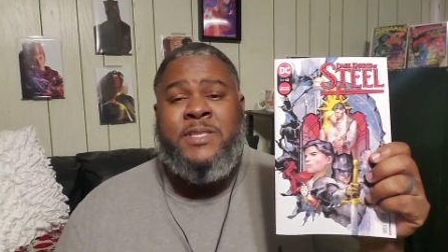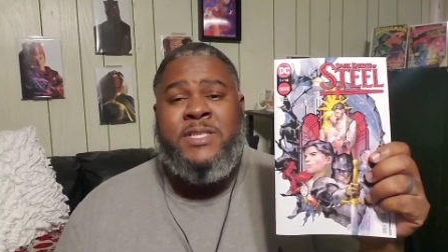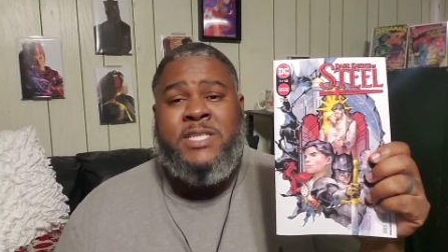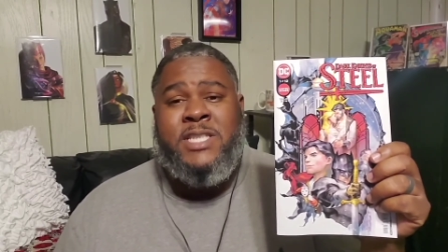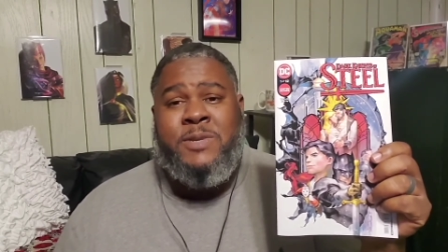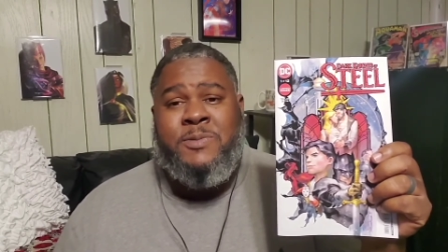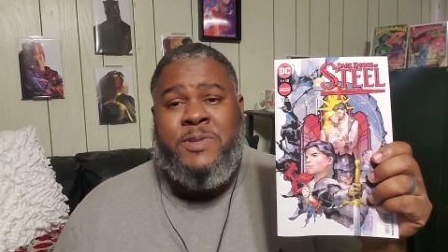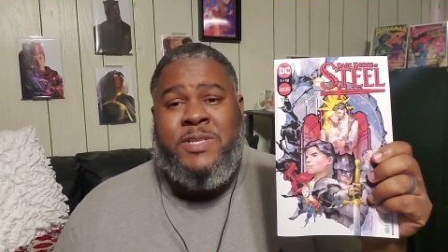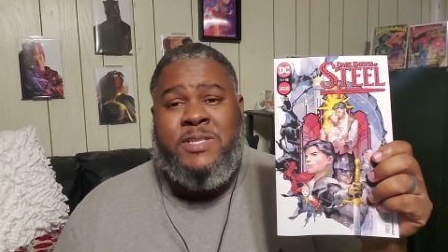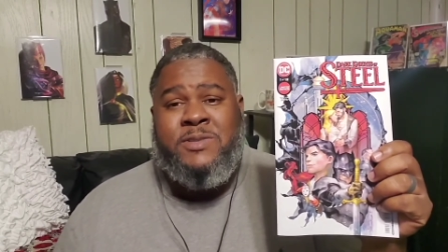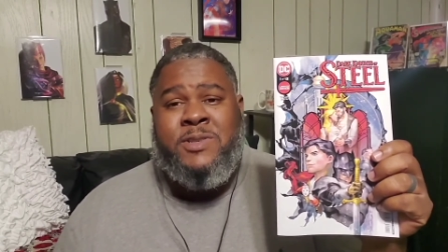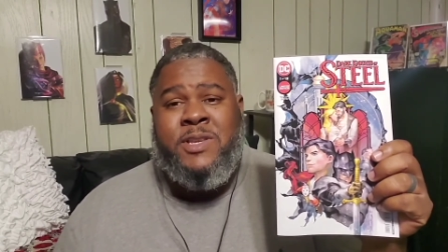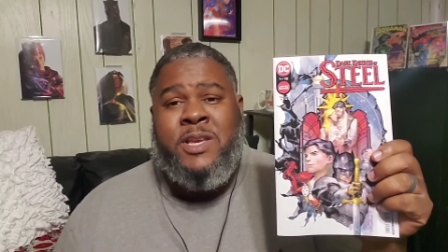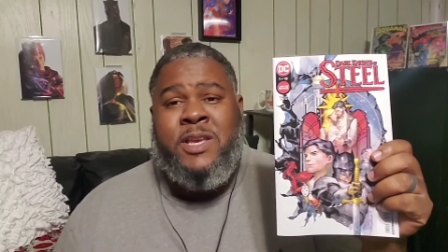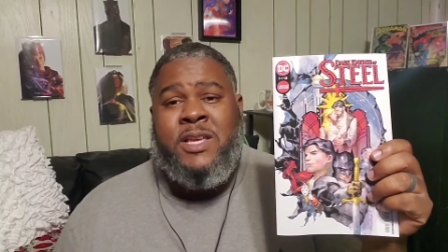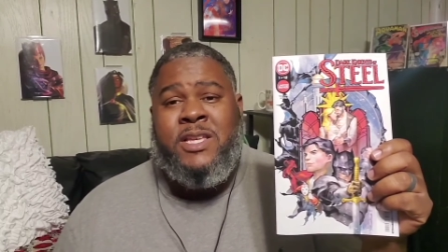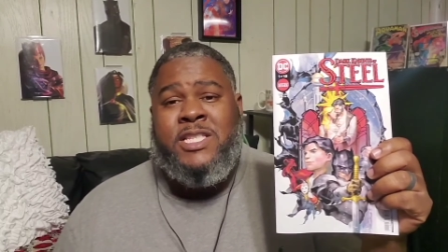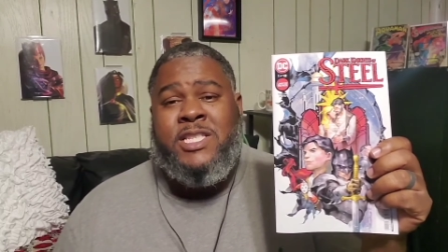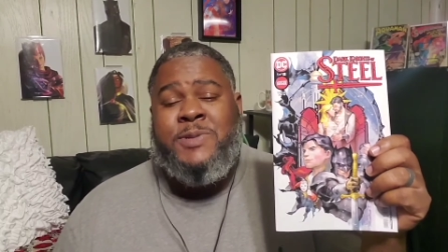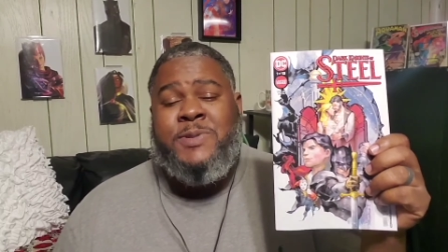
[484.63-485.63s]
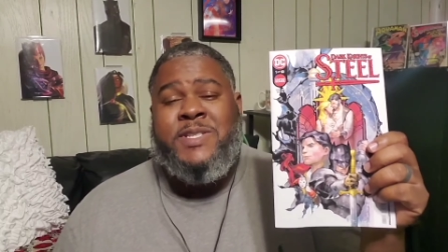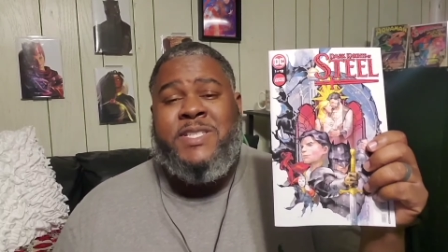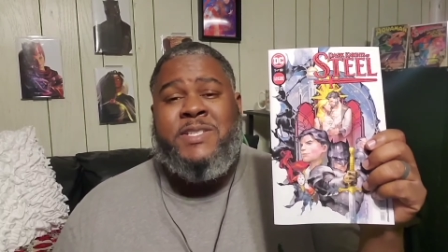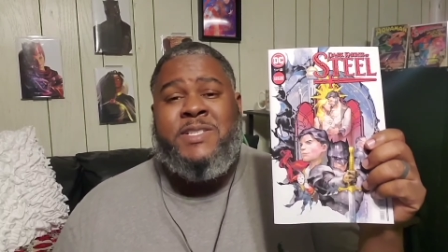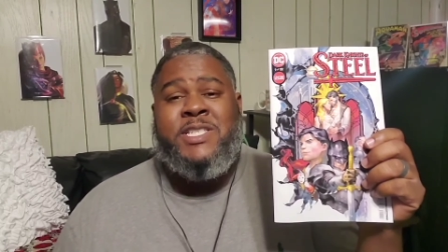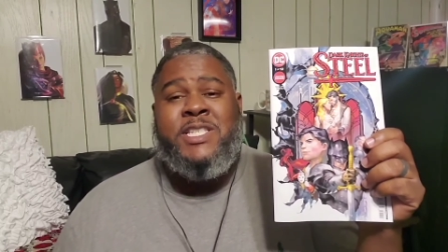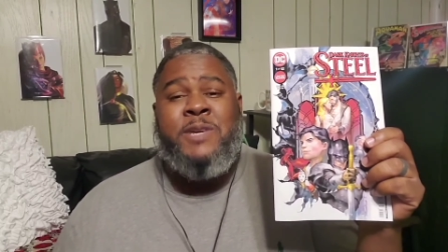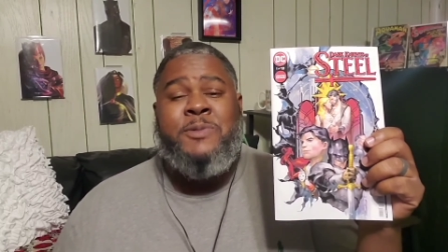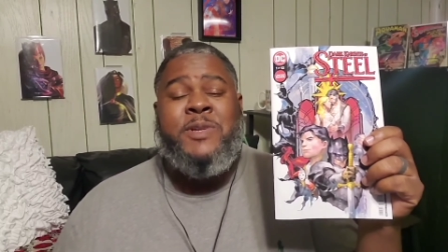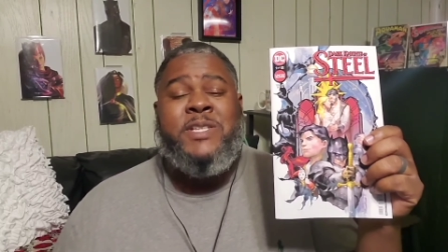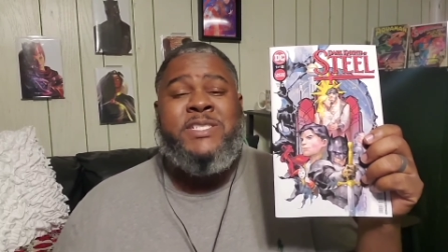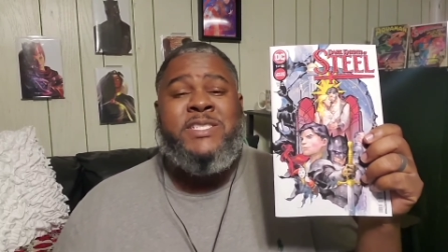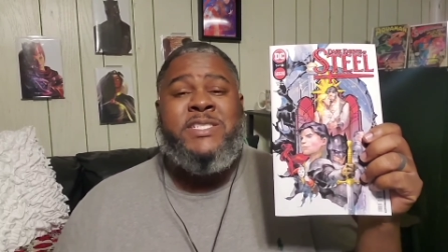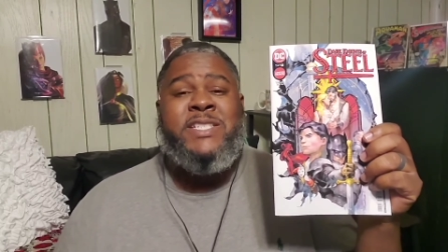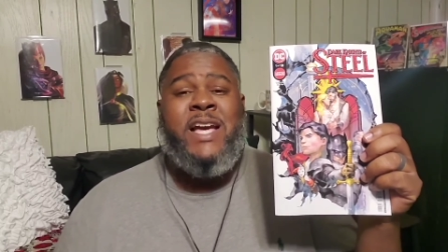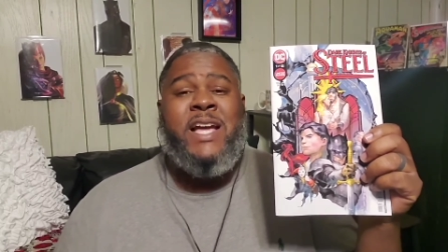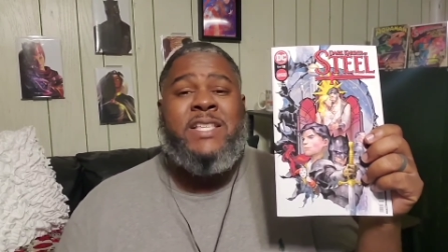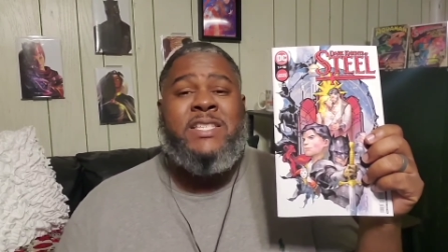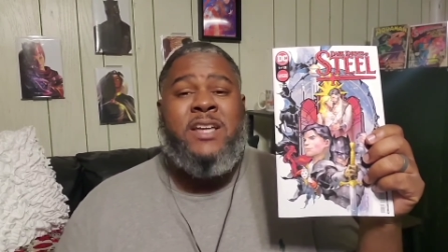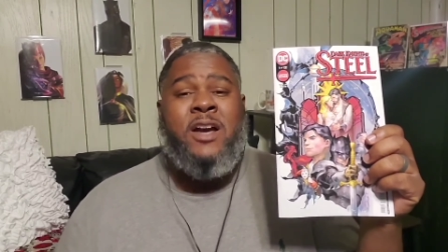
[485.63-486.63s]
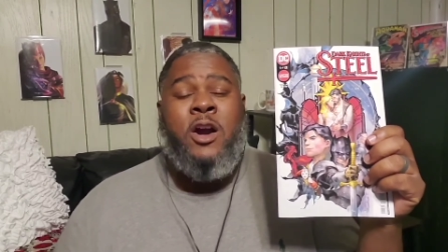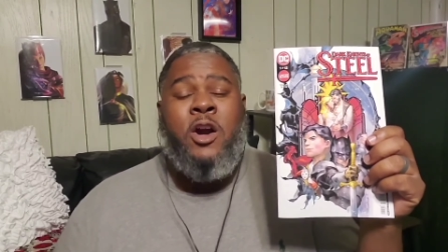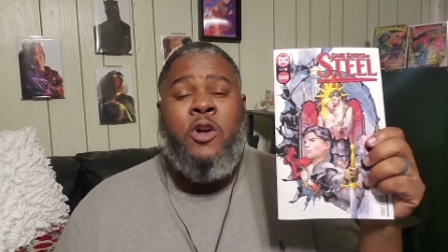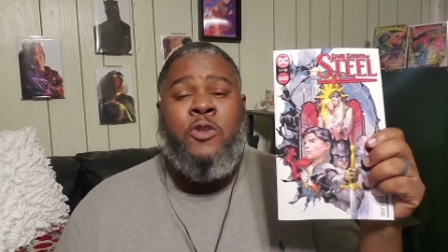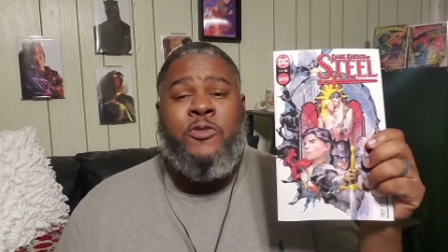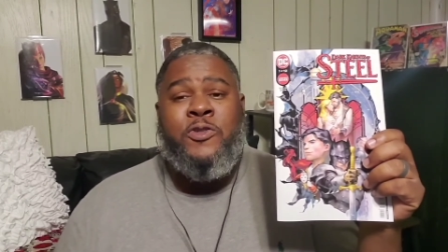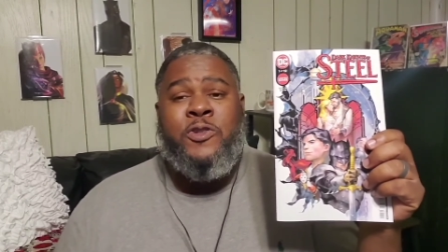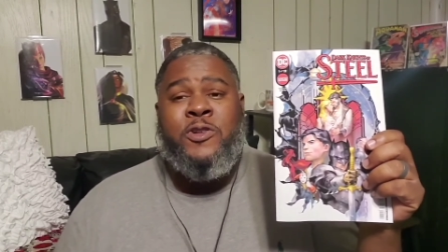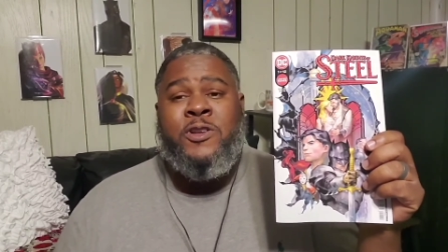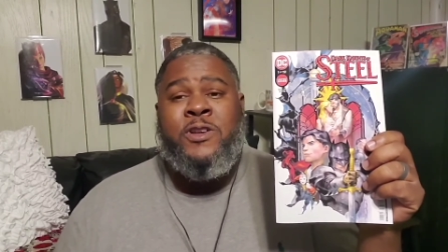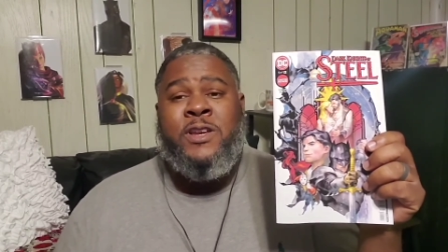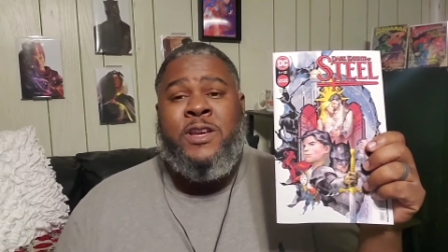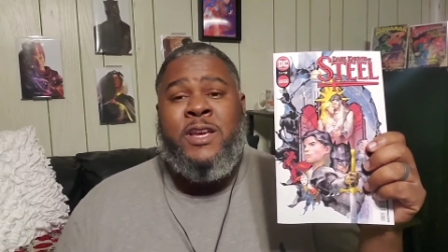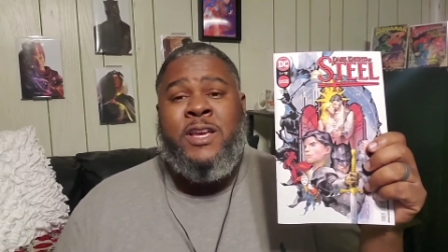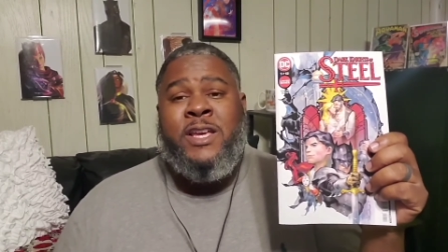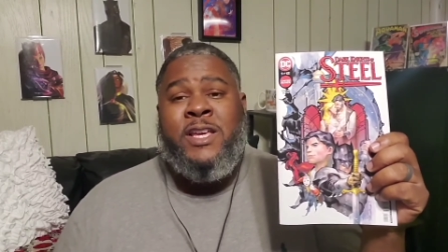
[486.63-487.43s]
See what it's got to offer.